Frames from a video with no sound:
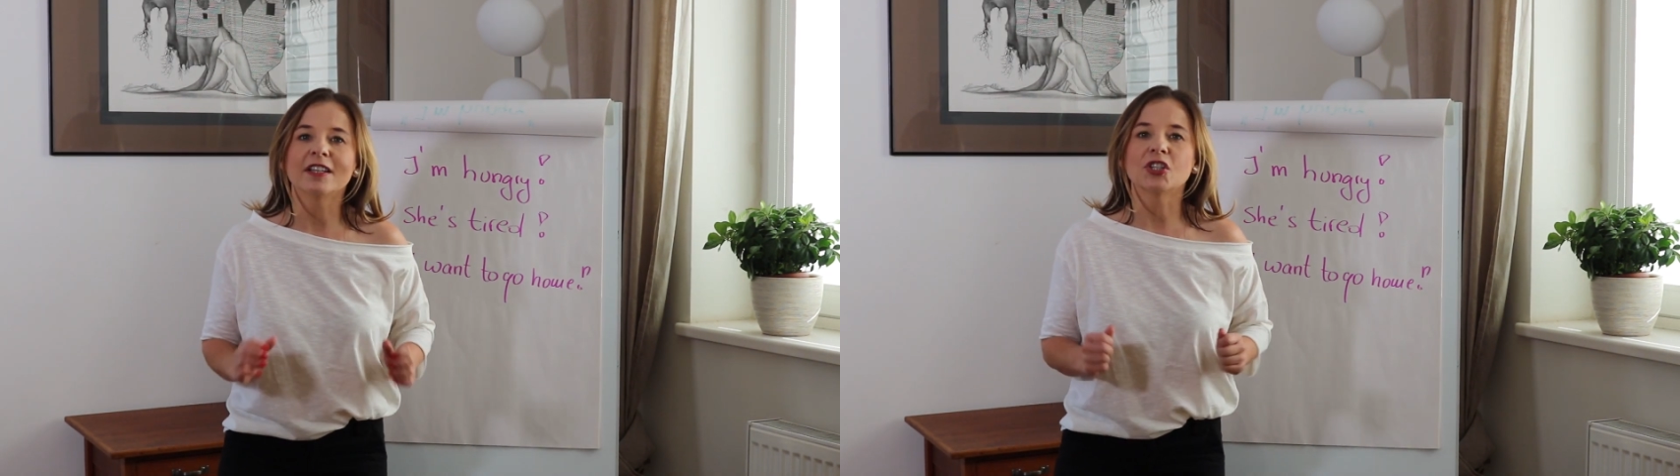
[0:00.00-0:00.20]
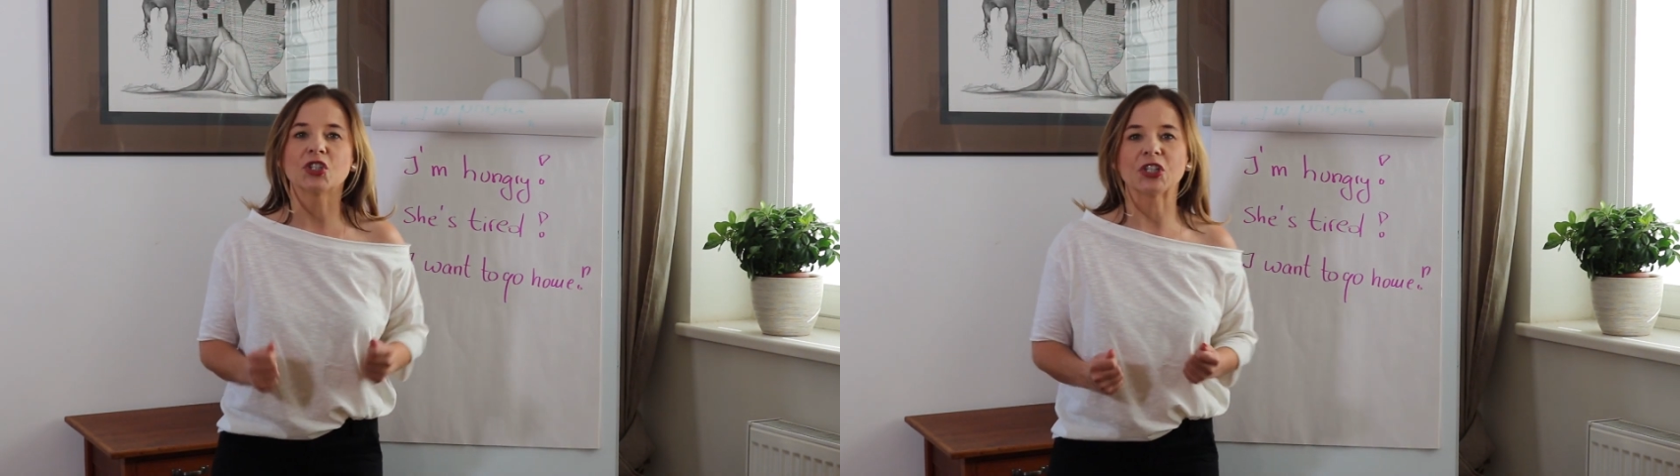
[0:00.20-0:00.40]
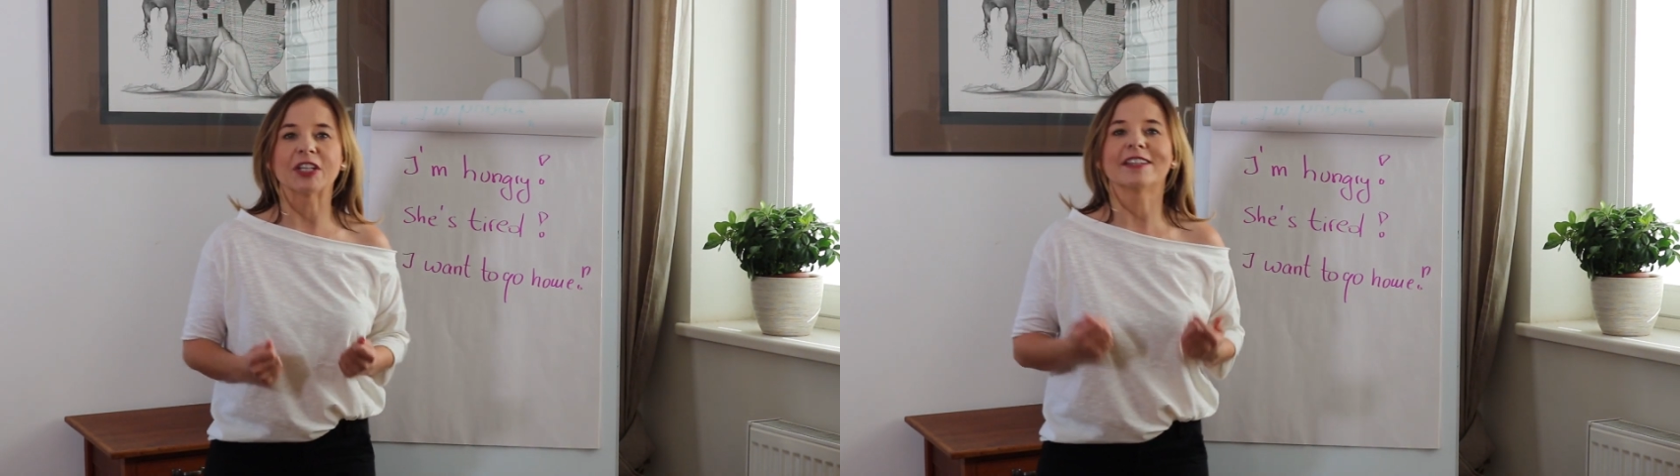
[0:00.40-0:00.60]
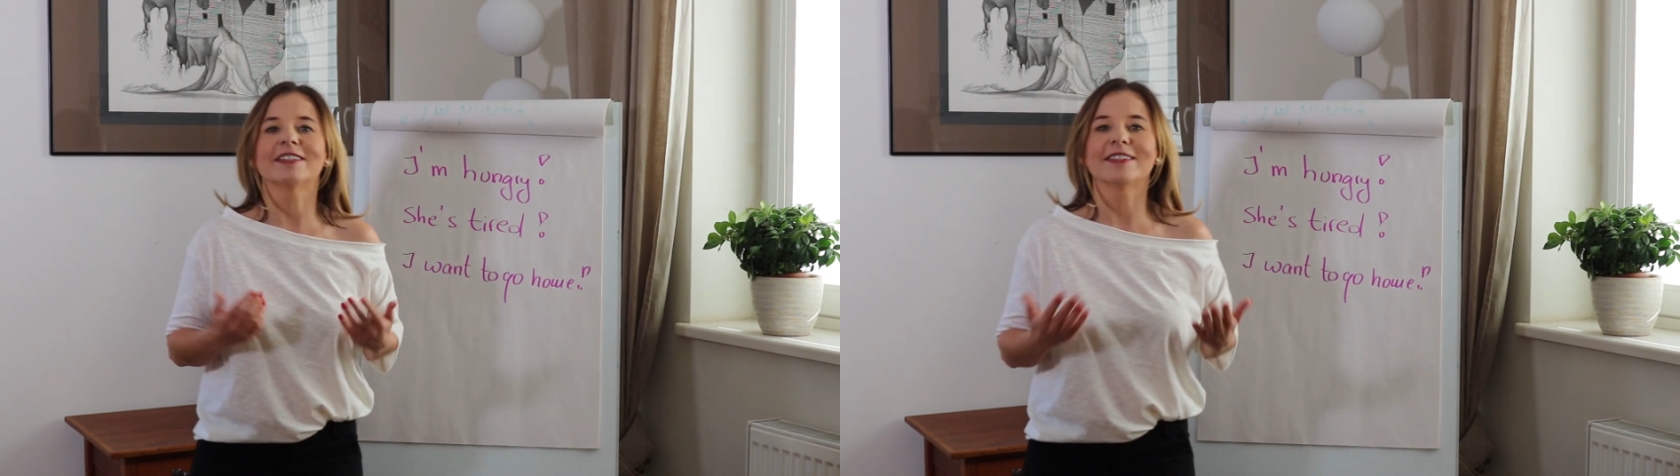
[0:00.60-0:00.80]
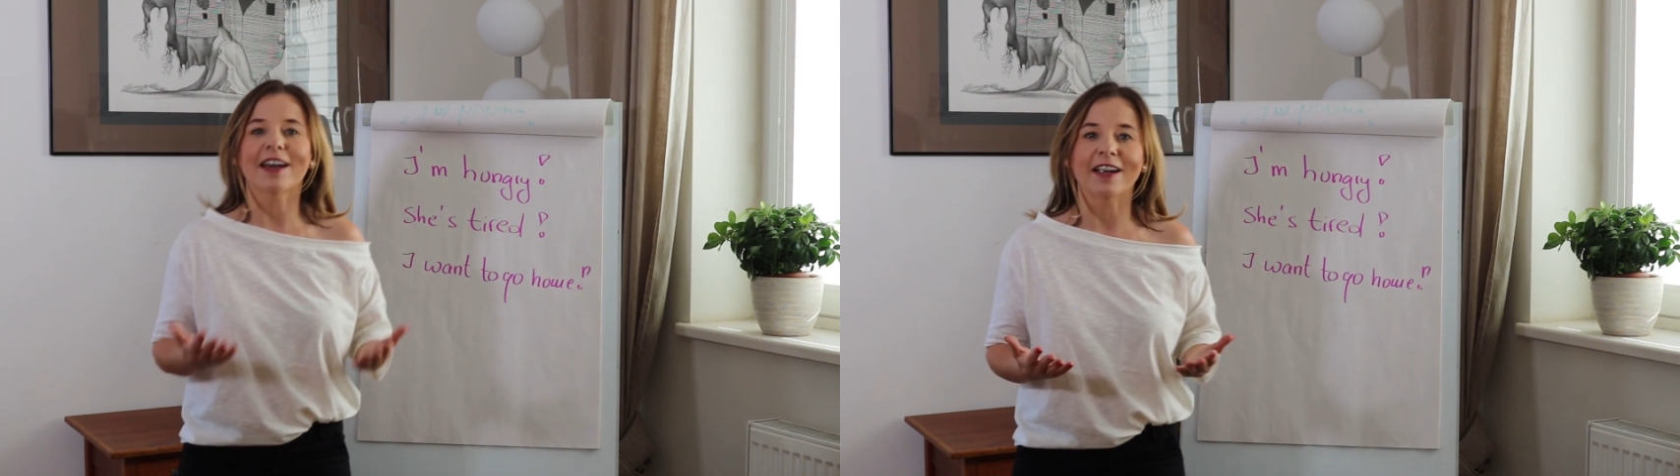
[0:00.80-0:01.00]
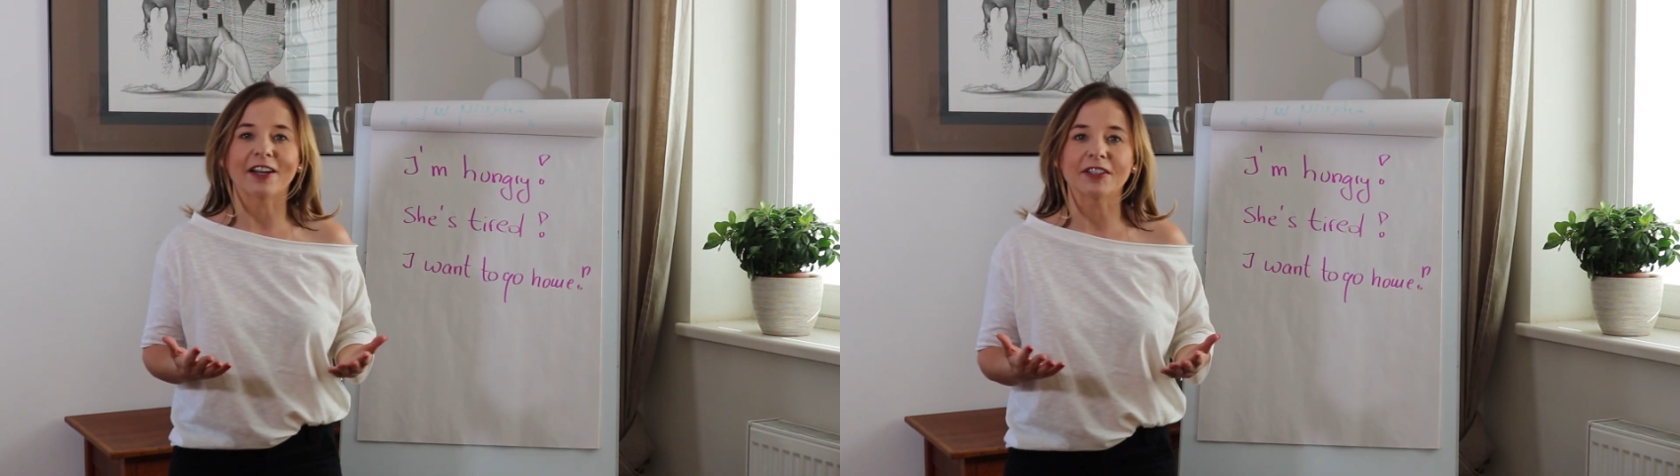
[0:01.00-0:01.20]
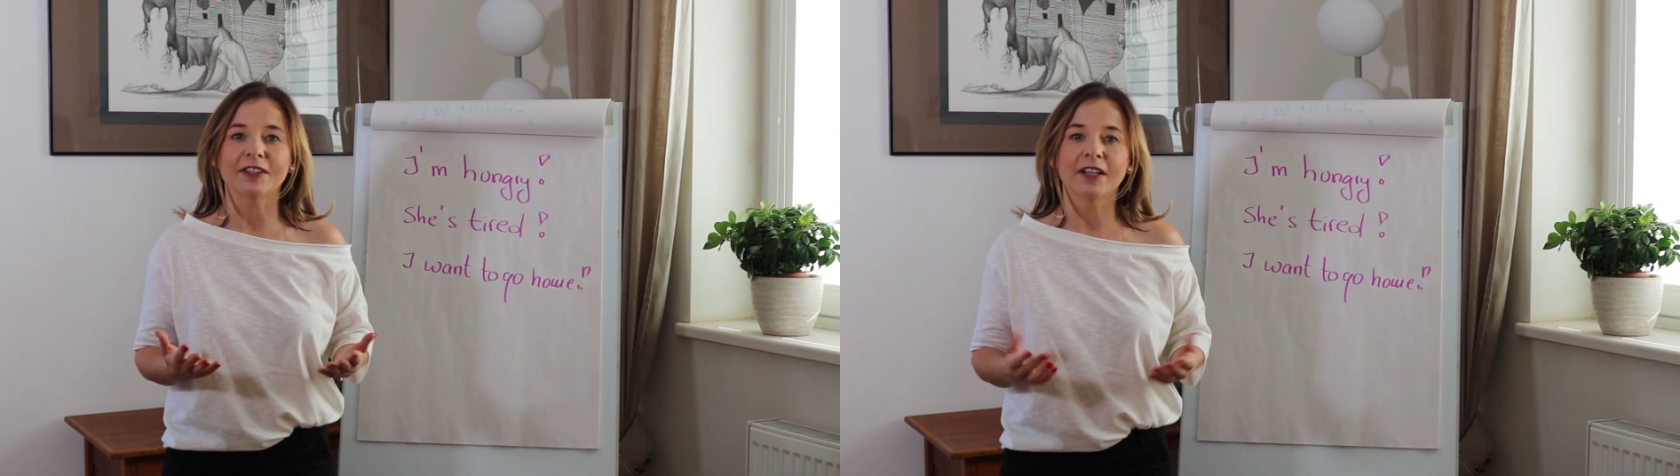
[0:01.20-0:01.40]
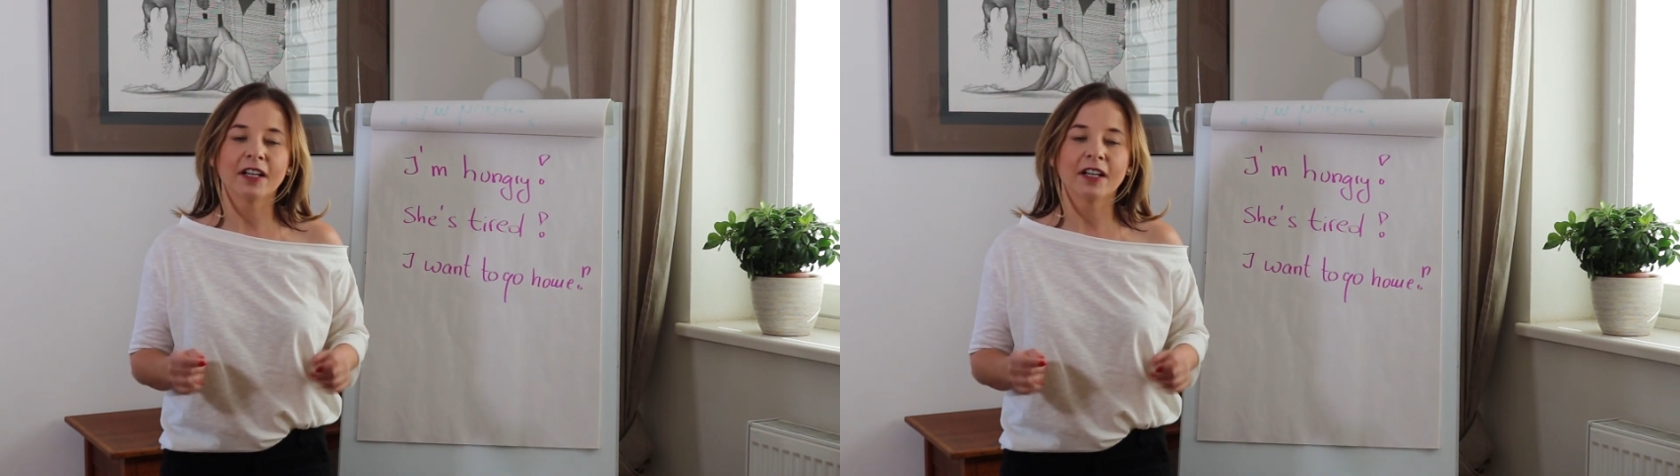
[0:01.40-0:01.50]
She is tired.